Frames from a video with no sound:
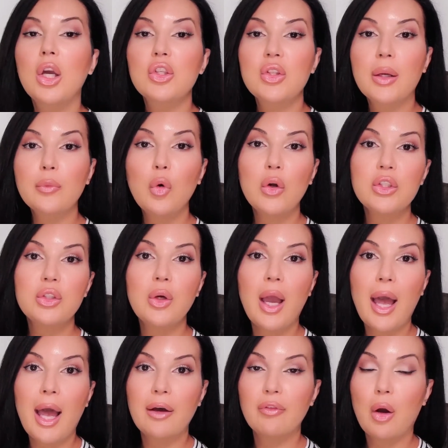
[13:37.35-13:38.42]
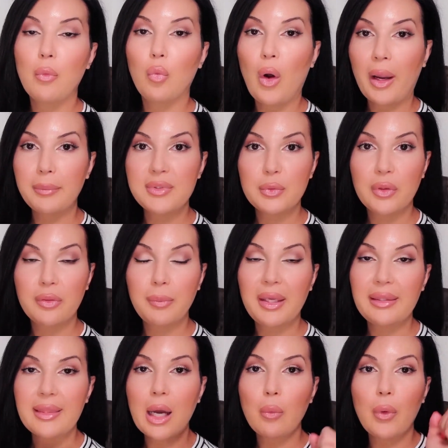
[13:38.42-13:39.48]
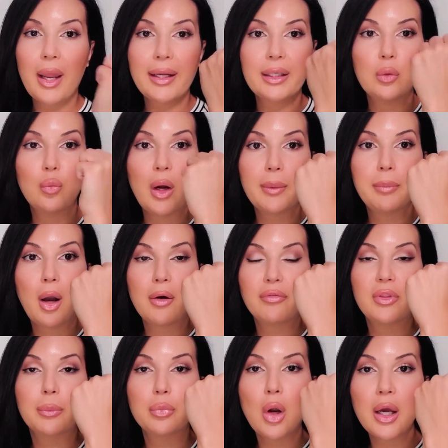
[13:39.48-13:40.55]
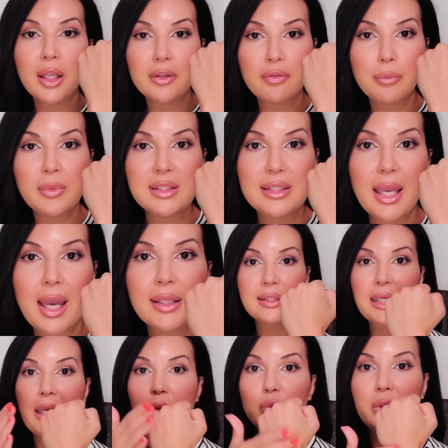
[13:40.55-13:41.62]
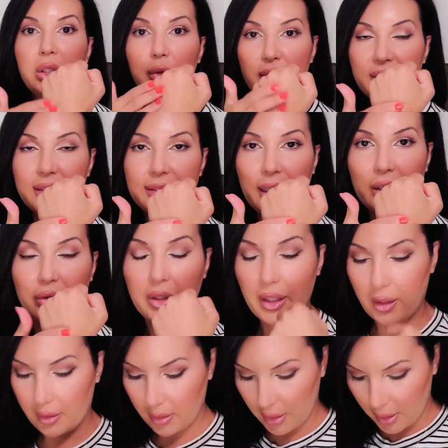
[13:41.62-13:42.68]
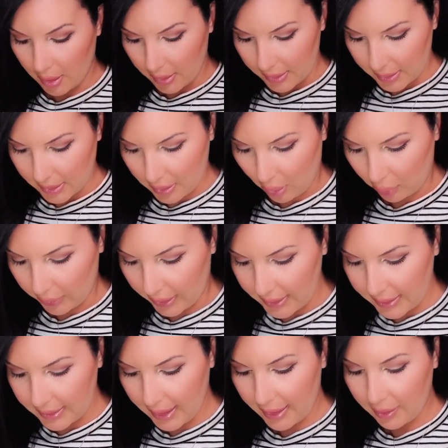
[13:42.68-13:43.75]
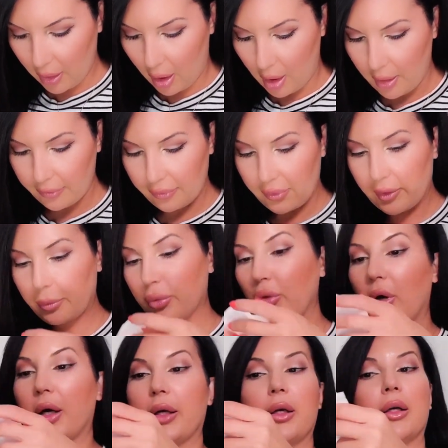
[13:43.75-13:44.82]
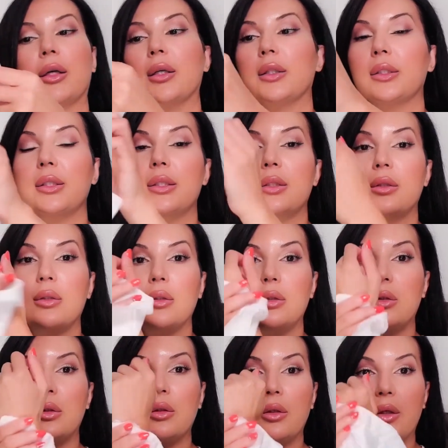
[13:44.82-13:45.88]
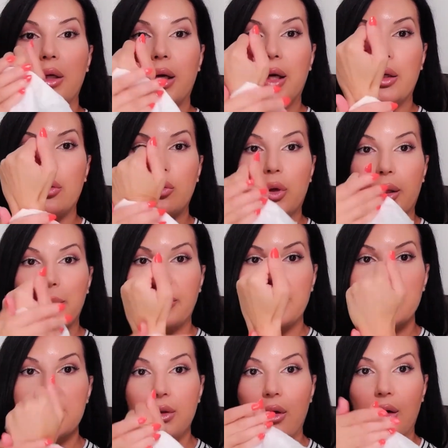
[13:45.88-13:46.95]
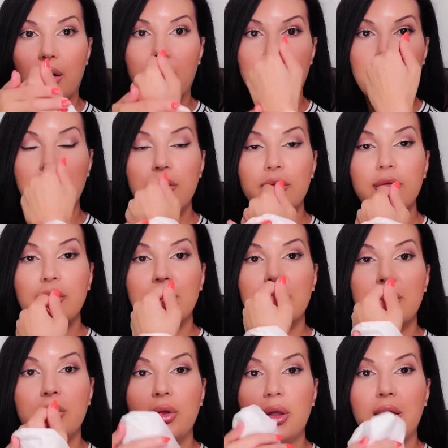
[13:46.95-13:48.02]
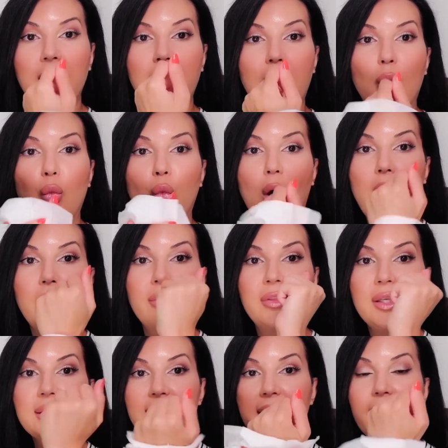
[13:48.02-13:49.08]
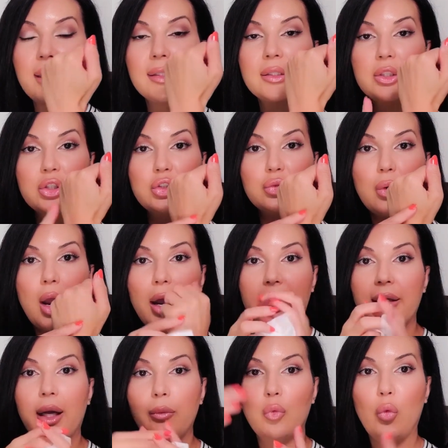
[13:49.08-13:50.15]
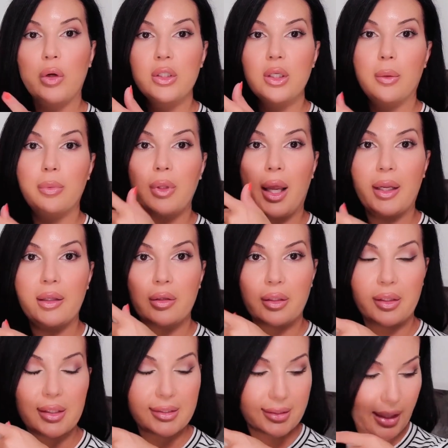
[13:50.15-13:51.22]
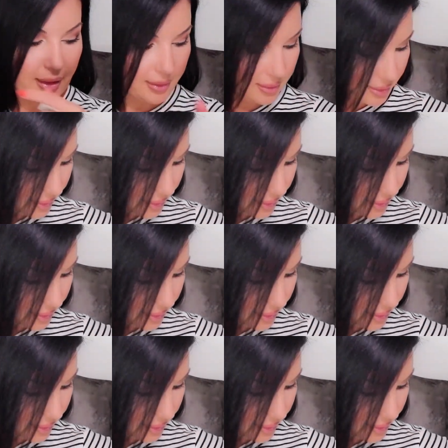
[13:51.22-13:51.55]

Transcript: So I'm going to have wipes with me. That way I can wipe off the product from this hand and reuse this area. So let's take off the product and wipe this off. While this hand is drying, I'm going to apply it on this hand.